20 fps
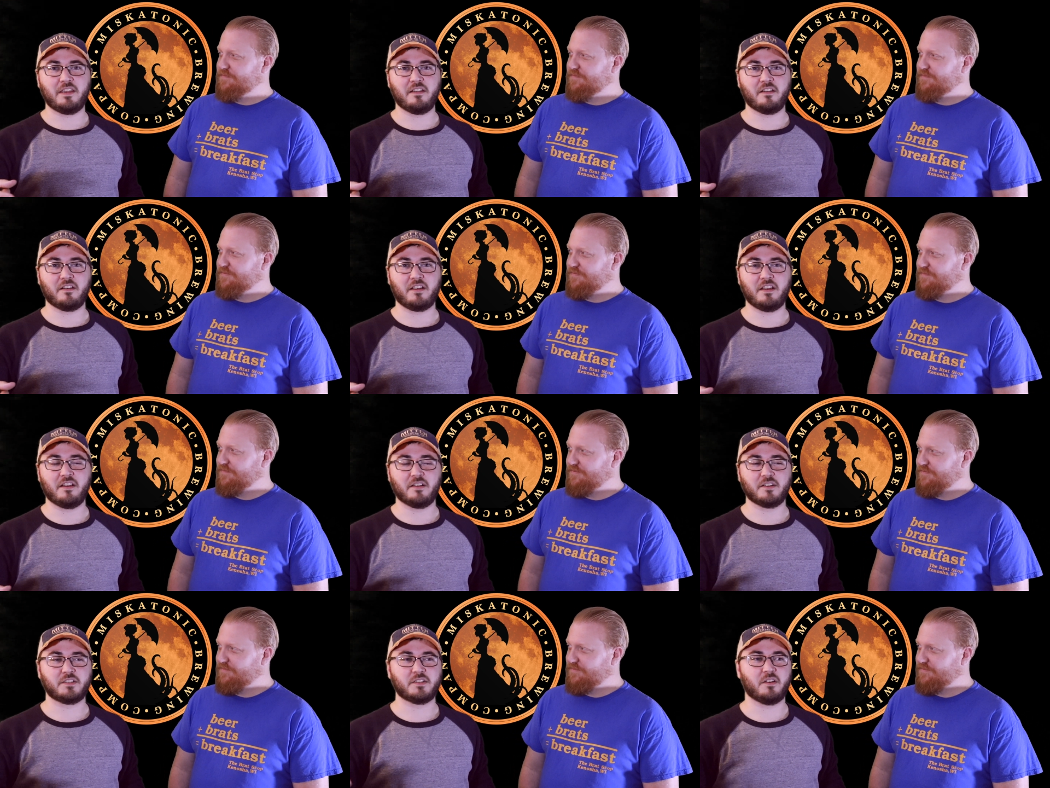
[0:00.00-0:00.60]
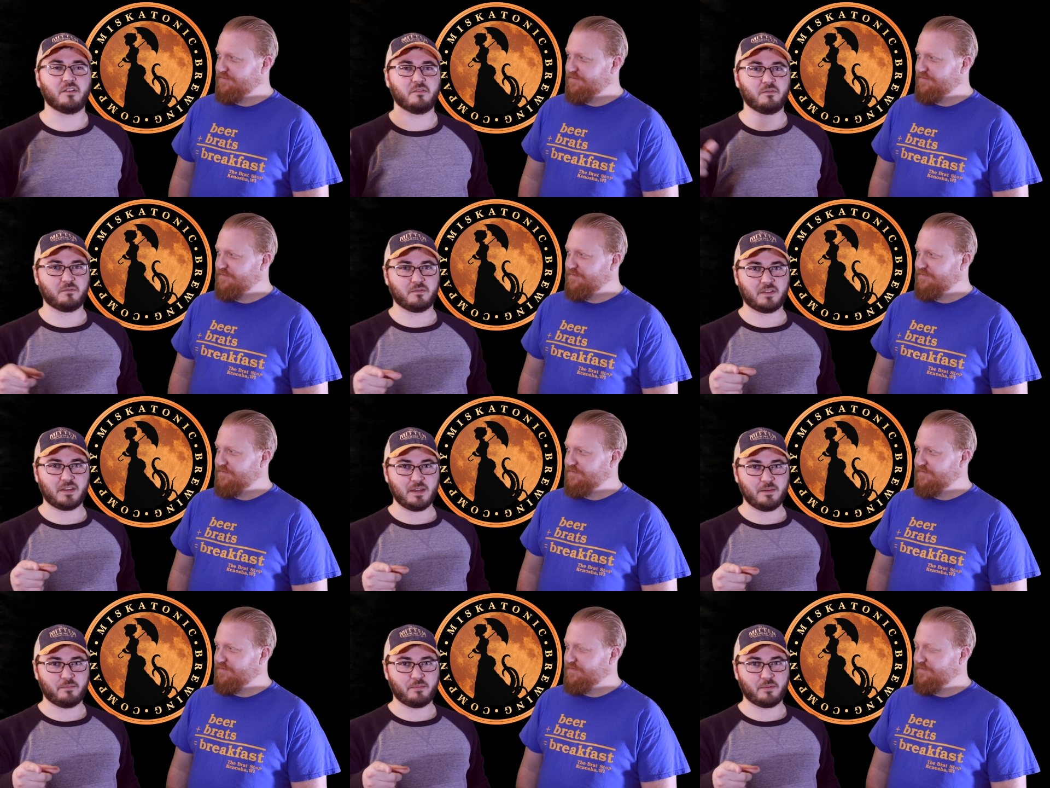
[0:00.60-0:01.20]
Speaker 1: year here,
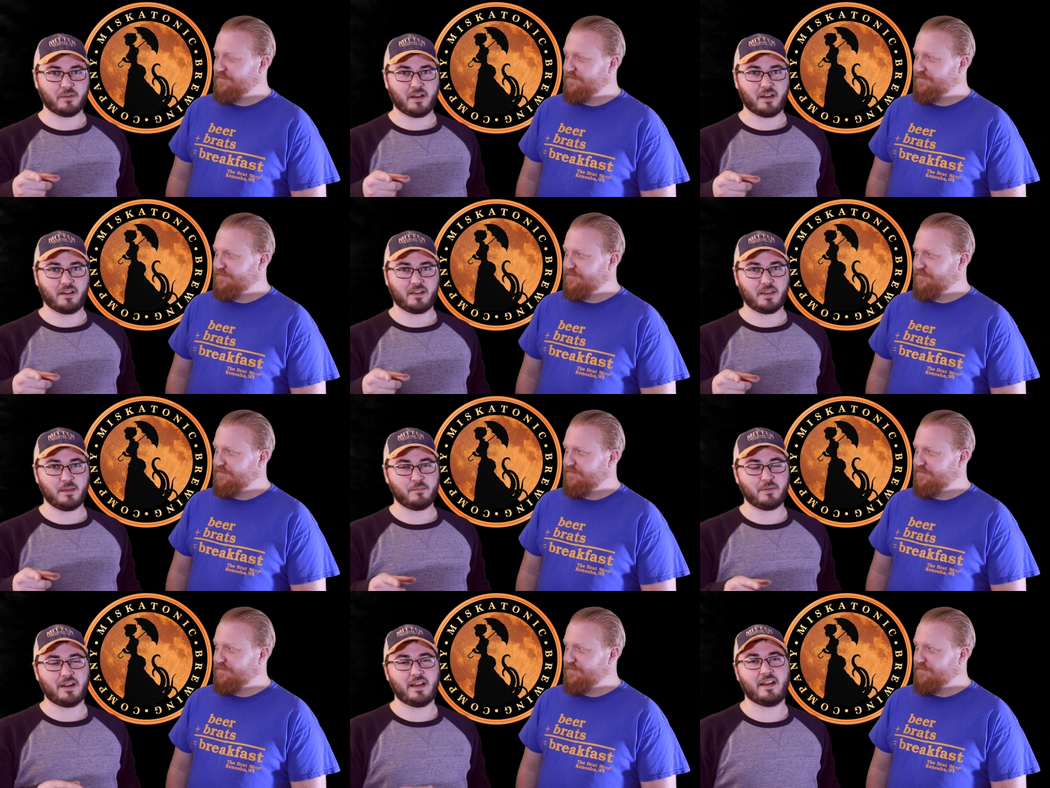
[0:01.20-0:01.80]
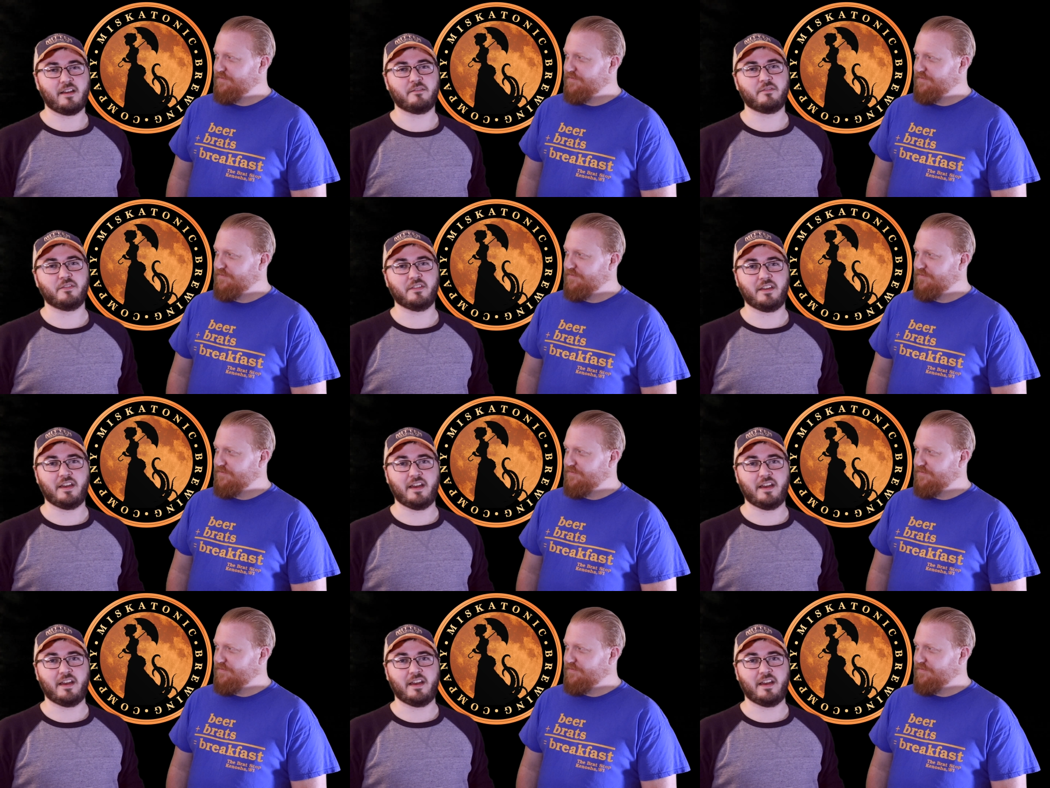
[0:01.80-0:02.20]
so keep uh, keep an eye out for